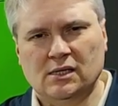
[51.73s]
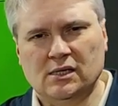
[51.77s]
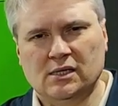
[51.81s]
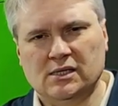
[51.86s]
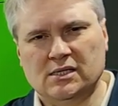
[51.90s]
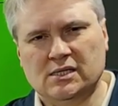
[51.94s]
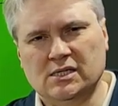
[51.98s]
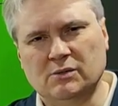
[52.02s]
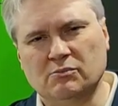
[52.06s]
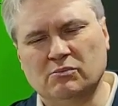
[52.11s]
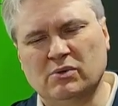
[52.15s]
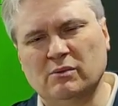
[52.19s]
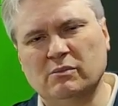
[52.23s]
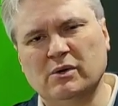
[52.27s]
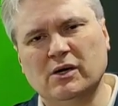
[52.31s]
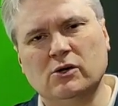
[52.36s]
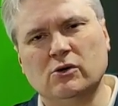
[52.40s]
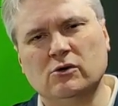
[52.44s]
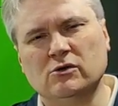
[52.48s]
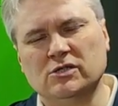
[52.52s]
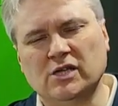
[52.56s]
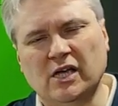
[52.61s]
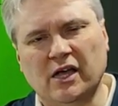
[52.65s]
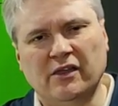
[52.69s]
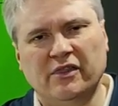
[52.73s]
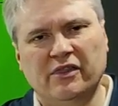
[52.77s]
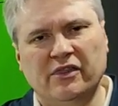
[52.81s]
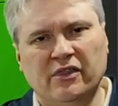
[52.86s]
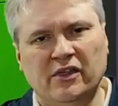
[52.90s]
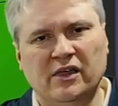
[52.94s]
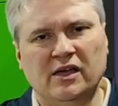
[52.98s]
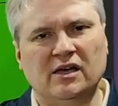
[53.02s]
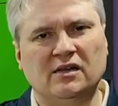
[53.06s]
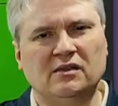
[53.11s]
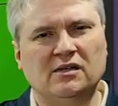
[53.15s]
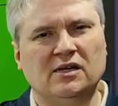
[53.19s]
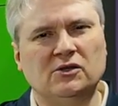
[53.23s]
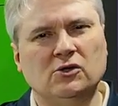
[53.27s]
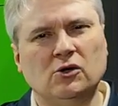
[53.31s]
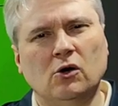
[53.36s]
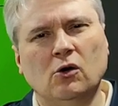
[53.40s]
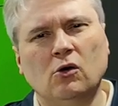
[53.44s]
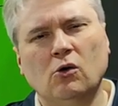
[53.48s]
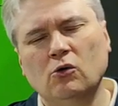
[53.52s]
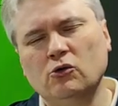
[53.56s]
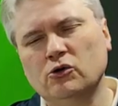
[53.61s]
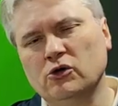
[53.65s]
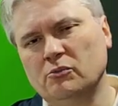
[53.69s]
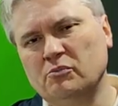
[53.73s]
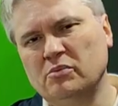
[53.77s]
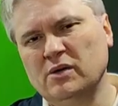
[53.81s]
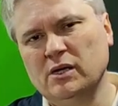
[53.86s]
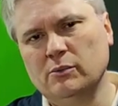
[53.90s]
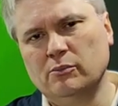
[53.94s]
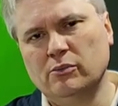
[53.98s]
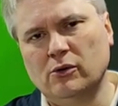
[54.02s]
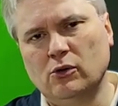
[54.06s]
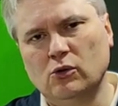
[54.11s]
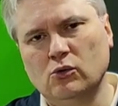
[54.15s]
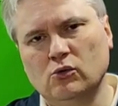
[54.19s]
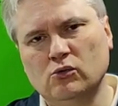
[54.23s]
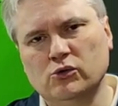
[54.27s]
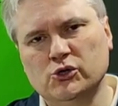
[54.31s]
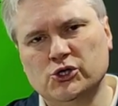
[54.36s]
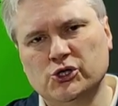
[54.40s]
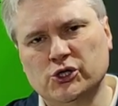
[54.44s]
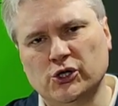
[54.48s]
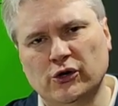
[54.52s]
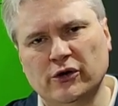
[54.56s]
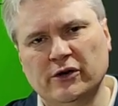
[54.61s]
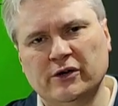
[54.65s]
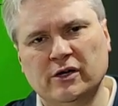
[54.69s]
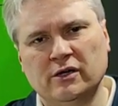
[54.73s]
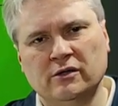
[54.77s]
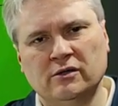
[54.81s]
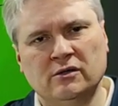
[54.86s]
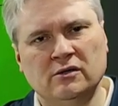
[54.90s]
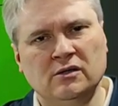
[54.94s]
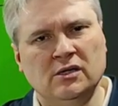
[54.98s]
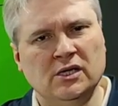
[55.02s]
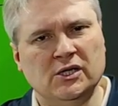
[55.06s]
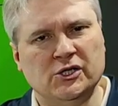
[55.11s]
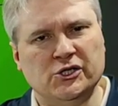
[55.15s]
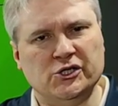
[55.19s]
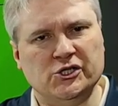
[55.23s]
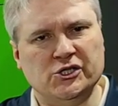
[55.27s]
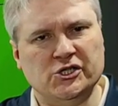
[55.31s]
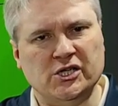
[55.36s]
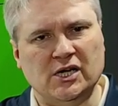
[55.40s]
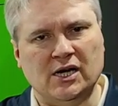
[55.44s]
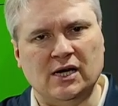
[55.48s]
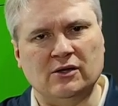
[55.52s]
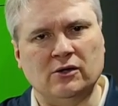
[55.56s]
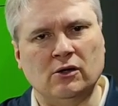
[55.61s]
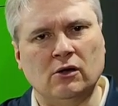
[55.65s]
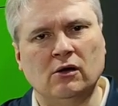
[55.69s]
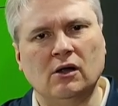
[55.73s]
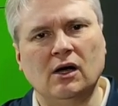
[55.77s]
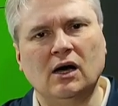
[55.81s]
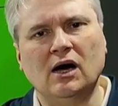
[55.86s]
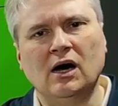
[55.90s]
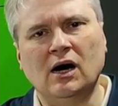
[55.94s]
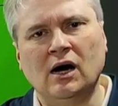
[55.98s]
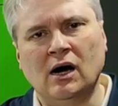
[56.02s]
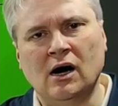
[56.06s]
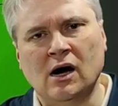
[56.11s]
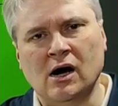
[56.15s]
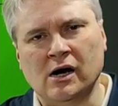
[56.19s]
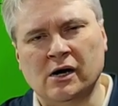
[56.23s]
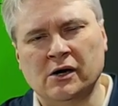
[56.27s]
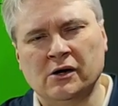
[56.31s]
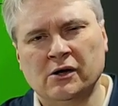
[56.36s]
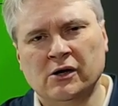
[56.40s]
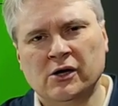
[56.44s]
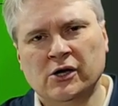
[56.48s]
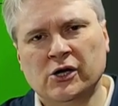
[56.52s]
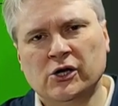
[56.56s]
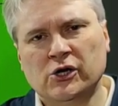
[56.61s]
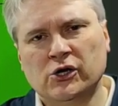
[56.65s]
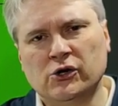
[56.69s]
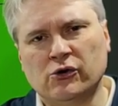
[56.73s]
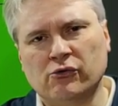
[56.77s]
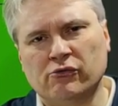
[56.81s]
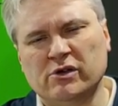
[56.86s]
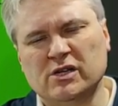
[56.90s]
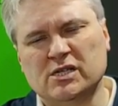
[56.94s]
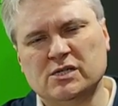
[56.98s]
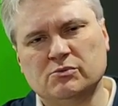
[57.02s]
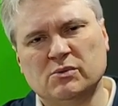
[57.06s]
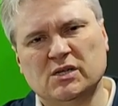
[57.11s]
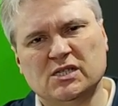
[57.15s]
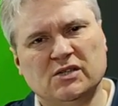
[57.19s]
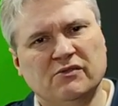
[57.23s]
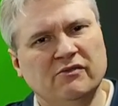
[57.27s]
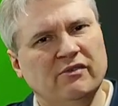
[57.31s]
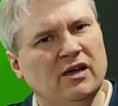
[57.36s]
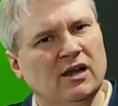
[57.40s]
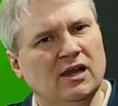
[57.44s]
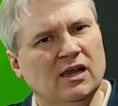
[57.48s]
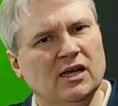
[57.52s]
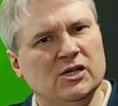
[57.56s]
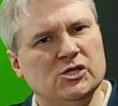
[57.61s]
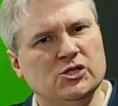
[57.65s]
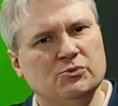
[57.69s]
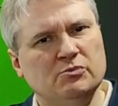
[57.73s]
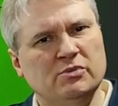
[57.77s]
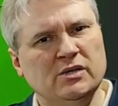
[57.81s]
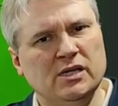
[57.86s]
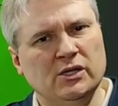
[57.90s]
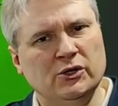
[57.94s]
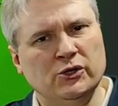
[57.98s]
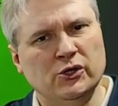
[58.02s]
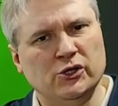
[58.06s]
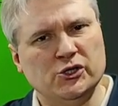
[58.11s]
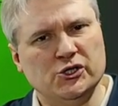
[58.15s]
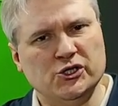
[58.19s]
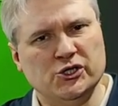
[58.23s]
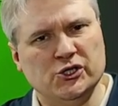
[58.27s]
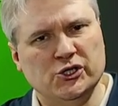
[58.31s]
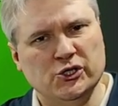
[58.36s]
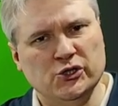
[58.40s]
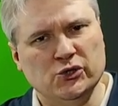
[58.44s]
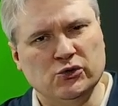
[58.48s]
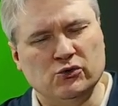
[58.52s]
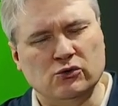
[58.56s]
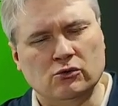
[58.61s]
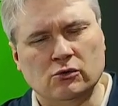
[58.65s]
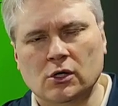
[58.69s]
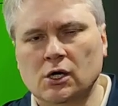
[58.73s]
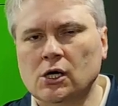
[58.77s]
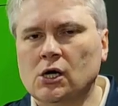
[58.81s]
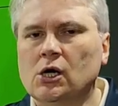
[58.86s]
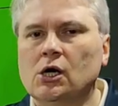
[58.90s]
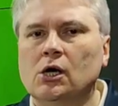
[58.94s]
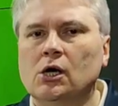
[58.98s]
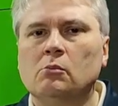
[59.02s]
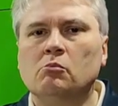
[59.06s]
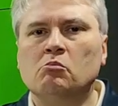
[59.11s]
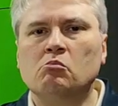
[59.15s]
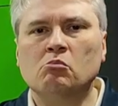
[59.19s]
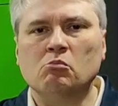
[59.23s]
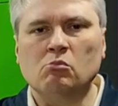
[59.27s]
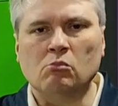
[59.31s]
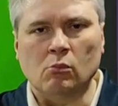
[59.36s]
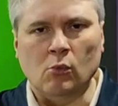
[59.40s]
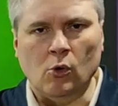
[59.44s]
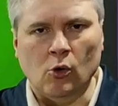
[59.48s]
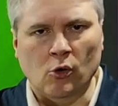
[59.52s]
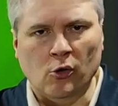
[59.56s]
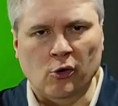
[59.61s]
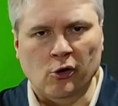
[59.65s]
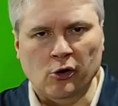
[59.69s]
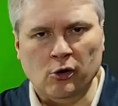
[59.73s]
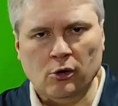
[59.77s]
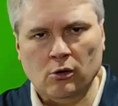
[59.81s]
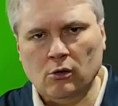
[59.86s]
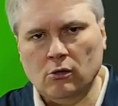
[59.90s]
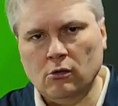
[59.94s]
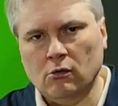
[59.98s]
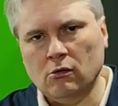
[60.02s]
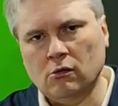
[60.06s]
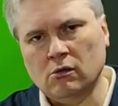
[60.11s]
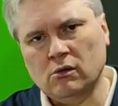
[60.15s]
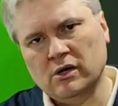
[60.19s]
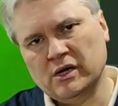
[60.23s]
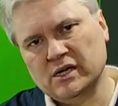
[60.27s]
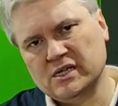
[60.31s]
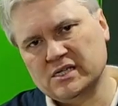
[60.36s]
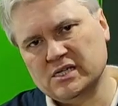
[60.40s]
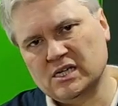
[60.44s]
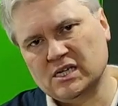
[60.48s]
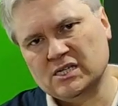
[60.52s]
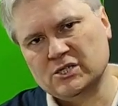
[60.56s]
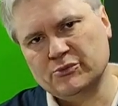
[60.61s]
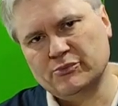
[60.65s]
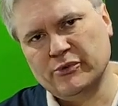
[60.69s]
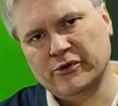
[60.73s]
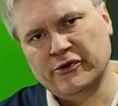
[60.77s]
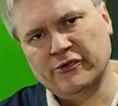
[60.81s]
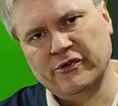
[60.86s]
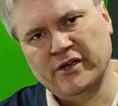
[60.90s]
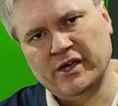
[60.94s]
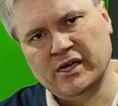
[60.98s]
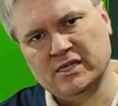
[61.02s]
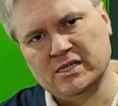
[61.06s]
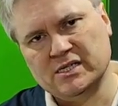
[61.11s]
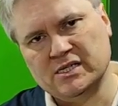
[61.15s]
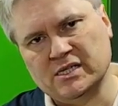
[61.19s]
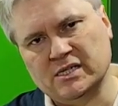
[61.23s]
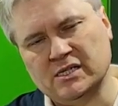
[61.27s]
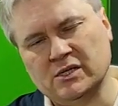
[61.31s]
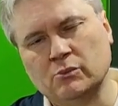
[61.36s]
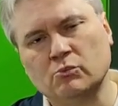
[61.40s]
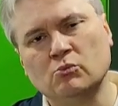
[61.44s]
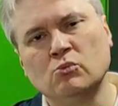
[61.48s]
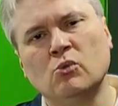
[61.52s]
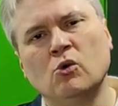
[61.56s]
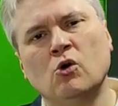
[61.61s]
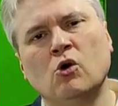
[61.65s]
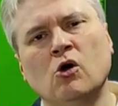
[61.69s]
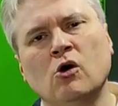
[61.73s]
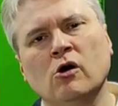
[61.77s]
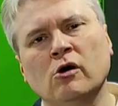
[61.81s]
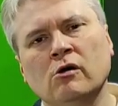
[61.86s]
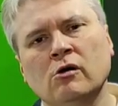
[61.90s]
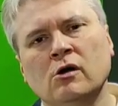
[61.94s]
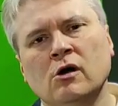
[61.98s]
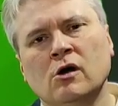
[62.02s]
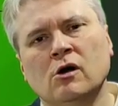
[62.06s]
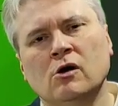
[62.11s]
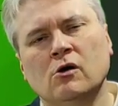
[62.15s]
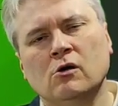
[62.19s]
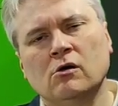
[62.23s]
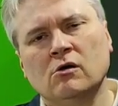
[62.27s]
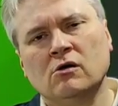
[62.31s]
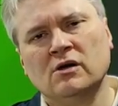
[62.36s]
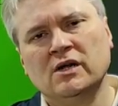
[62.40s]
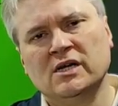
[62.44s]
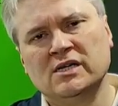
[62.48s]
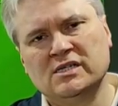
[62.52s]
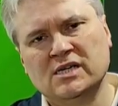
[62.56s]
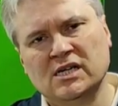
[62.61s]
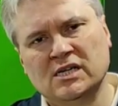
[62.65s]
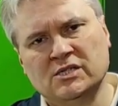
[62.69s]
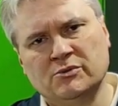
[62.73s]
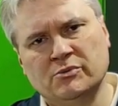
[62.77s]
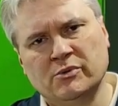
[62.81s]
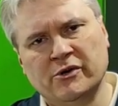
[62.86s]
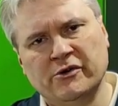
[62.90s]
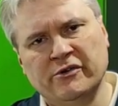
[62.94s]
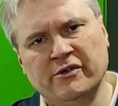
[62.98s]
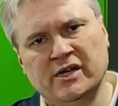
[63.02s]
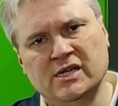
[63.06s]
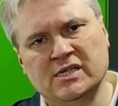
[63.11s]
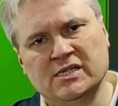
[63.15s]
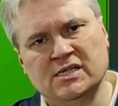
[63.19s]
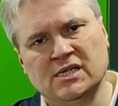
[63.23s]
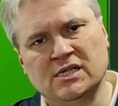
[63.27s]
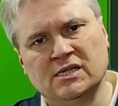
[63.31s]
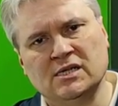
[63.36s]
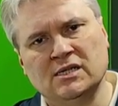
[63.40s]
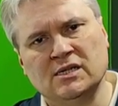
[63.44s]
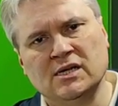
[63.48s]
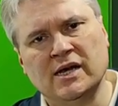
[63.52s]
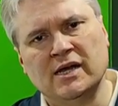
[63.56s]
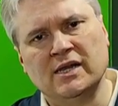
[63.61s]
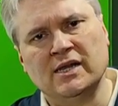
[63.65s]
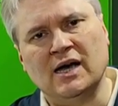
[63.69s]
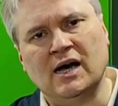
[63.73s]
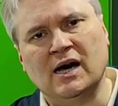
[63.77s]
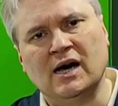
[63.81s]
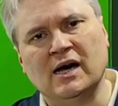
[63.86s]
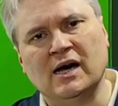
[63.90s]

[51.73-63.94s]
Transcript: Simply because I think that all the people who joined this channel are Christmas village builders too more or less experienced, more or less experienced than